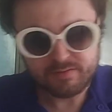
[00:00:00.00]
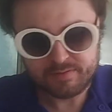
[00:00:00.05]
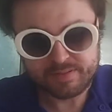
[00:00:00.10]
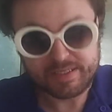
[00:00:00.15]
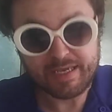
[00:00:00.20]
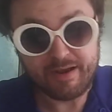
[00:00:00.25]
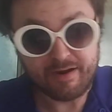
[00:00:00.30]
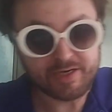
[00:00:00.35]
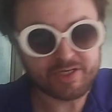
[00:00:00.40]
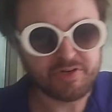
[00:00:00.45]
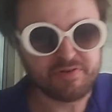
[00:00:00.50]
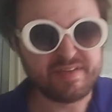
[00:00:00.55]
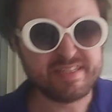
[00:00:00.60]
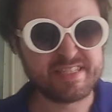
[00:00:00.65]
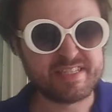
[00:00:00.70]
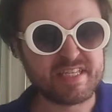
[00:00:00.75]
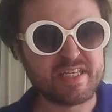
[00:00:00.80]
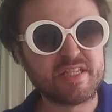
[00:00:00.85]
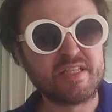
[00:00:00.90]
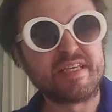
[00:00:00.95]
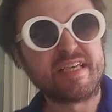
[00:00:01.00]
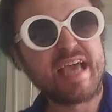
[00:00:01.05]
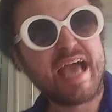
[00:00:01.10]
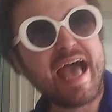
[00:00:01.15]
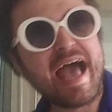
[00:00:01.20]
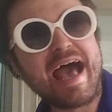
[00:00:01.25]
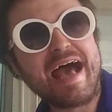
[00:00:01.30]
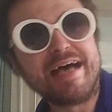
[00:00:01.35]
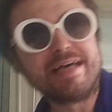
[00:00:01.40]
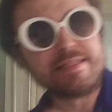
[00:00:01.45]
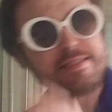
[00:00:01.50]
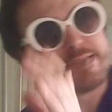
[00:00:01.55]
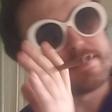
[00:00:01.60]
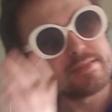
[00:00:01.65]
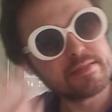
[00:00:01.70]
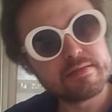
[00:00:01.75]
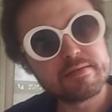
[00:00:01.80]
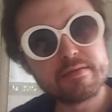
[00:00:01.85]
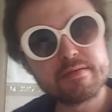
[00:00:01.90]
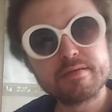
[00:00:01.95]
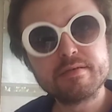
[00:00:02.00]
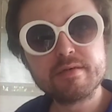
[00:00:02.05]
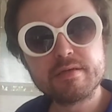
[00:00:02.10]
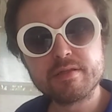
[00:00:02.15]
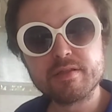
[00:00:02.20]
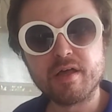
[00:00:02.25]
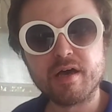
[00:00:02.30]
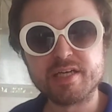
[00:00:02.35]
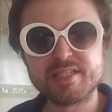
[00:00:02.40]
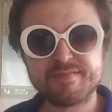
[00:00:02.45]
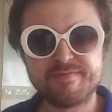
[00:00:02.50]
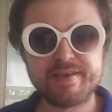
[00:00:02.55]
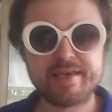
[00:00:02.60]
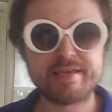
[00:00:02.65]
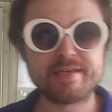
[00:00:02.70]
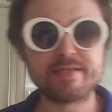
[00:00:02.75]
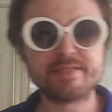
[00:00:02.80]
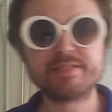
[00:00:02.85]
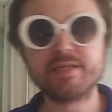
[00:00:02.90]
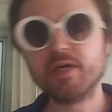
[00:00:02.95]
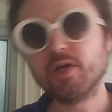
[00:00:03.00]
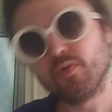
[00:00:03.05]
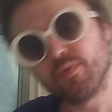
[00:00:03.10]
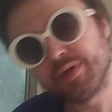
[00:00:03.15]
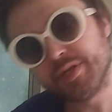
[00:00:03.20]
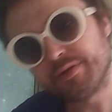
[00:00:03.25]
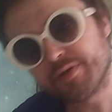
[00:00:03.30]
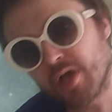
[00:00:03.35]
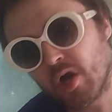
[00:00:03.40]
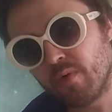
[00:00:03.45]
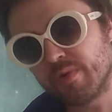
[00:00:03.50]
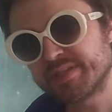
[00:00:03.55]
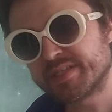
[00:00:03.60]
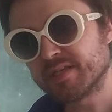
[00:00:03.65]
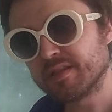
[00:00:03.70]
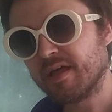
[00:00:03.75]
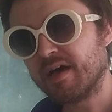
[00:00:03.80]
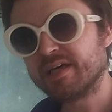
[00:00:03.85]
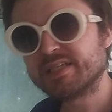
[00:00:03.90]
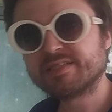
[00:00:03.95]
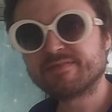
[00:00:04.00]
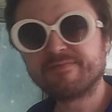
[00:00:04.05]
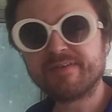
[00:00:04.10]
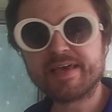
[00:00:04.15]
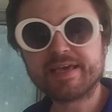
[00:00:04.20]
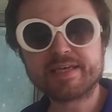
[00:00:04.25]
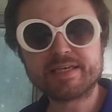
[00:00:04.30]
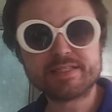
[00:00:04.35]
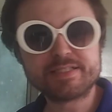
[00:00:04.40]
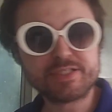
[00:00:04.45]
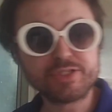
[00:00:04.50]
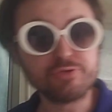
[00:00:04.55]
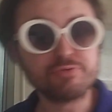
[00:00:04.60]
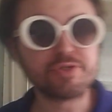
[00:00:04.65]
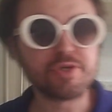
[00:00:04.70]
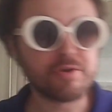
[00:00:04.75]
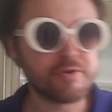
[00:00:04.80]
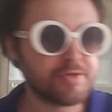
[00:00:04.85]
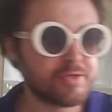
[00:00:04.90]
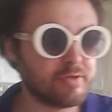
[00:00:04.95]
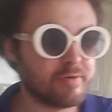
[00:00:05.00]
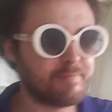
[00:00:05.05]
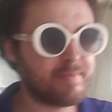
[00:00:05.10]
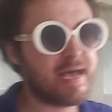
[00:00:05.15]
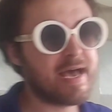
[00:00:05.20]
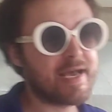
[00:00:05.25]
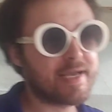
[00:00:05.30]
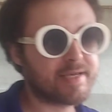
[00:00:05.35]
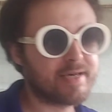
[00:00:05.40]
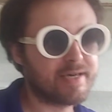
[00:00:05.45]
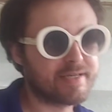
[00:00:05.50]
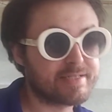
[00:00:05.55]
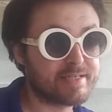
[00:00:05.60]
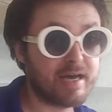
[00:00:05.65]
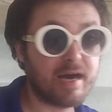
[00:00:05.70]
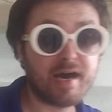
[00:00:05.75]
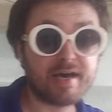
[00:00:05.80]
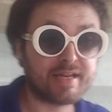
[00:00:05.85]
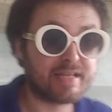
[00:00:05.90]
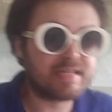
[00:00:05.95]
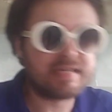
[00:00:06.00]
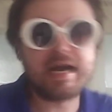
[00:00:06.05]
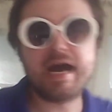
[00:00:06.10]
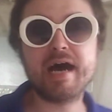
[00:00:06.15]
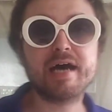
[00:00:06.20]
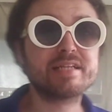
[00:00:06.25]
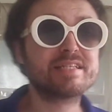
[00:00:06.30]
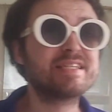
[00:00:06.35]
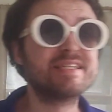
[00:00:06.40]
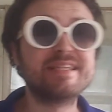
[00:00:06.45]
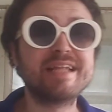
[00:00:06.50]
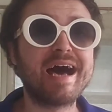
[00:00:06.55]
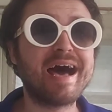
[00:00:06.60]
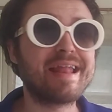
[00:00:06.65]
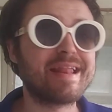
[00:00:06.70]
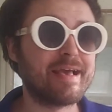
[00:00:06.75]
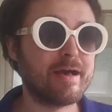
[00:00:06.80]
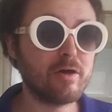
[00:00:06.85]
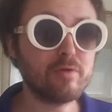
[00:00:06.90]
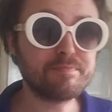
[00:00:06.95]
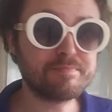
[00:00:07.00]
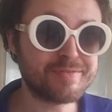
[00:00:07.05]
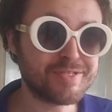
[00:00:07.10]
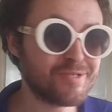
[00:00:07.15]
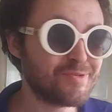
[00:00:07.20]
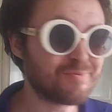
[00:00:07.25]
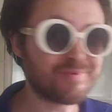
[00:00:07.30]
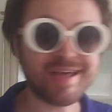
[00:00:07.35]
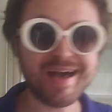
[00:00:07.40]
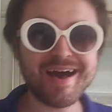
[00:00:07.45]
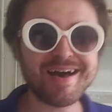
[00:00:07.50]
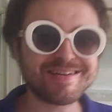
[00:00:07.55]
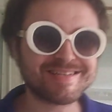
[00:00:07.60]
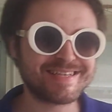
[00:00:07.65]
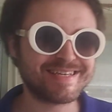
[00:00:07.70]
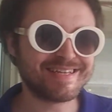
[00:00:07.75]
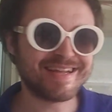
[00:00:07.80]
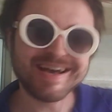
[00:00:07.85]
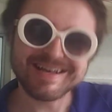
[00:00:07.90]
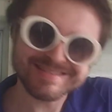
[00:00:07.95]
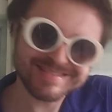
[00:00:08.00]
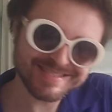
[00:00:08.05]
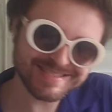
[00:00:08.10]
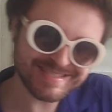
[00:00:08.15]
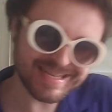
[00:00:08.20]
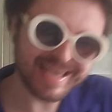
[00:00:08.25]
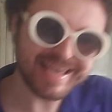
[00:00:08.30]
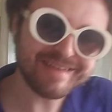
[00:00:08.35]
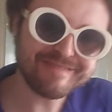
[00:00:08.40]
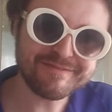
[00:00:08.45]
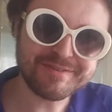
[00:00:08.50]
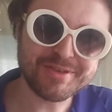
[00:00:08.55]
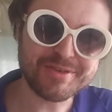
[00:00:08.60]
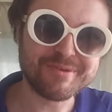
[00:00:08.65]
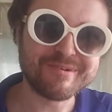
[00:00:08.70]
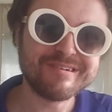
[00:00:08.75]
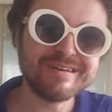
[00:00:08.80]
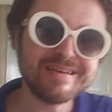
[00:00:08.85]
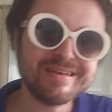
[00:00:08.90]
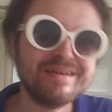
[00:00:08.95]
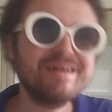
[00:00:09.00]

characteristically as Las Vegas. When you go into Las Vegas, you turn your back on God, and God cannot help you. God cannot save you